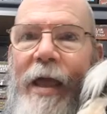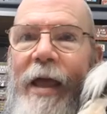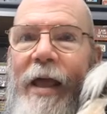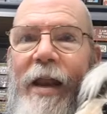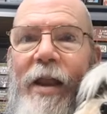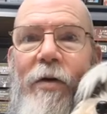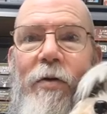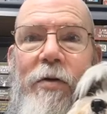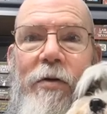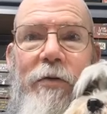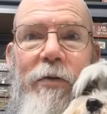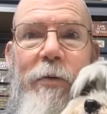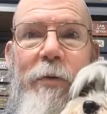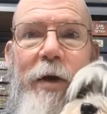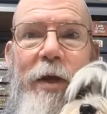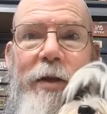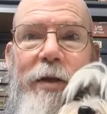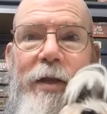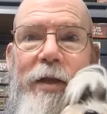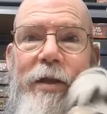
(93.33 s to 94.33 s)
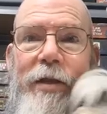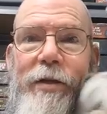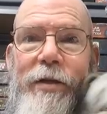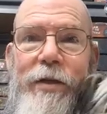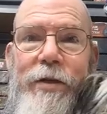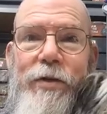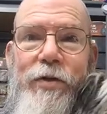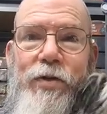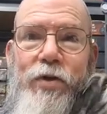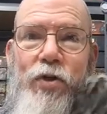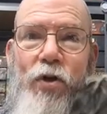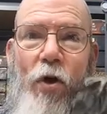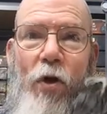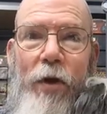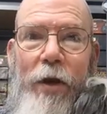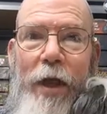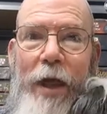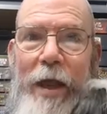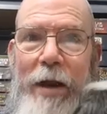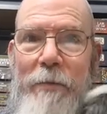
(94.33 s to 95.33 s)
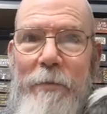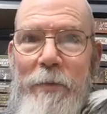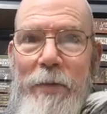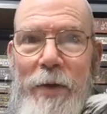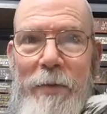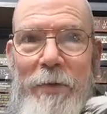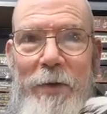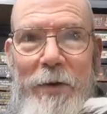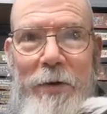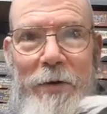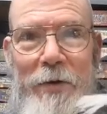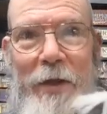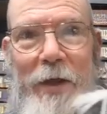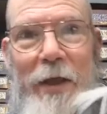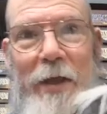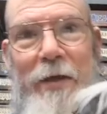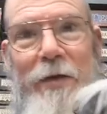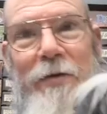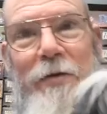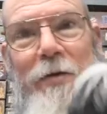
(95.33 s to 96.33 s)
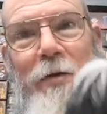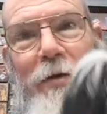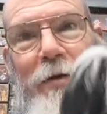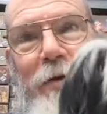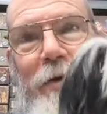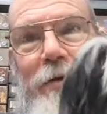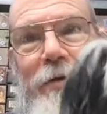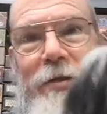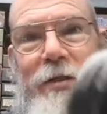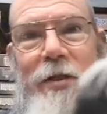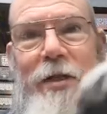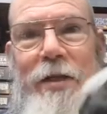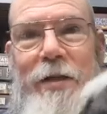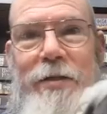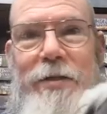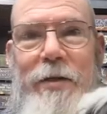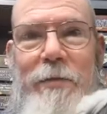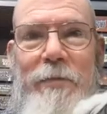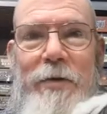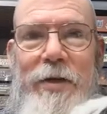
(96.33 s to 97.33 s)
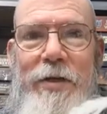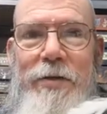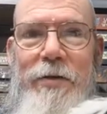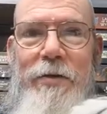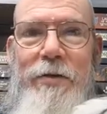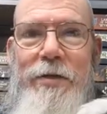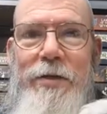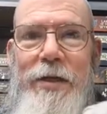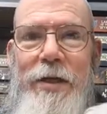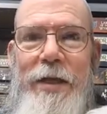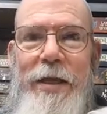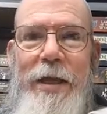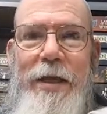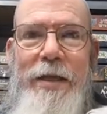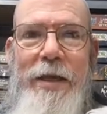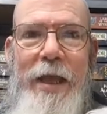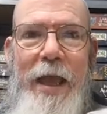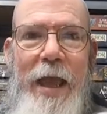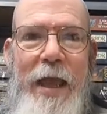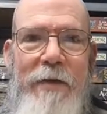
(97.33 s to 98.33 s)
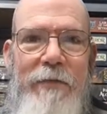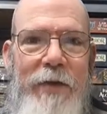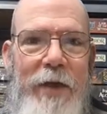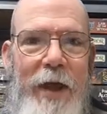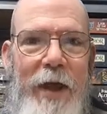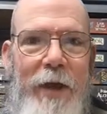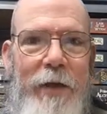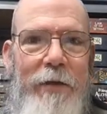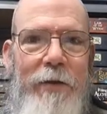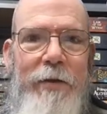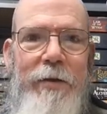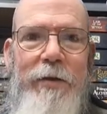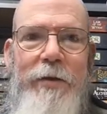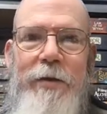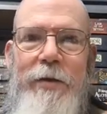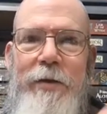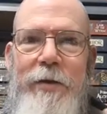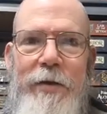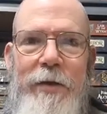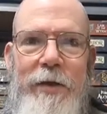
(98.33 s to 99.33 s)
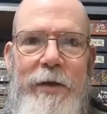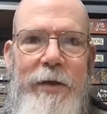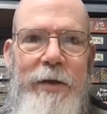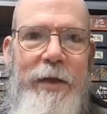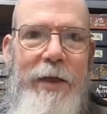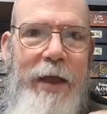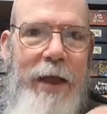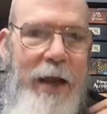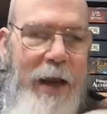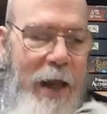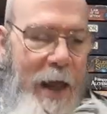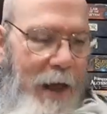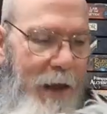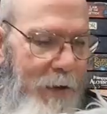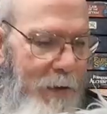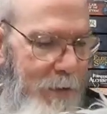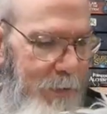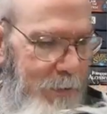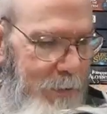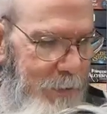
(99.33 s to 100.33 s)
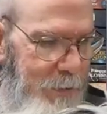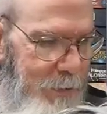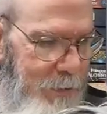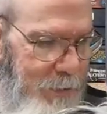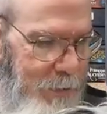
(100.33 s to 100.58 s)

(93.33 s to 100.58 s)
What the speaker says: Hello everyone, it is John and Pippin. And oh dear, somebody's honestly getting heavier. Hello?